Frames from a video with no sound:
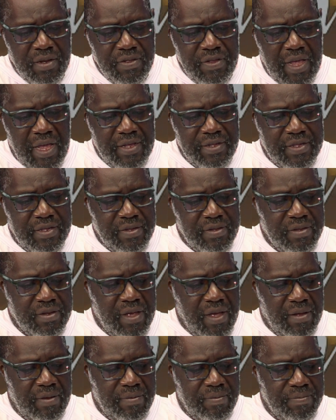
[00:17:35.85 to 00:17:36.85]
there
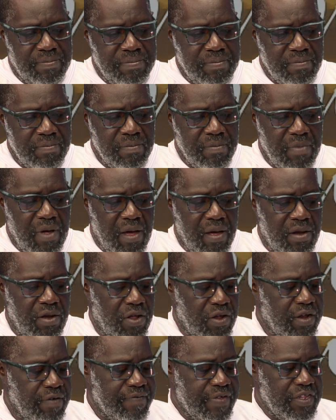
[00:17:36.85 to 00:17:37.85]
are a
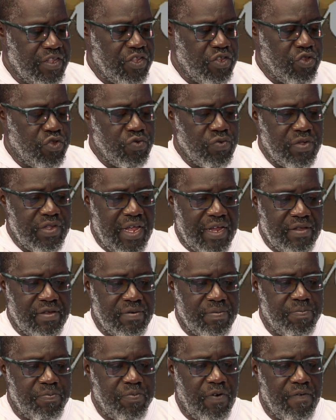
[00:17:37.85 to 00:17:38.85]
lot of institutes
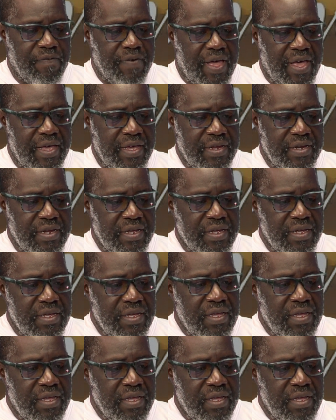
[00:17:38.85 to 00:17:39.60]
that provide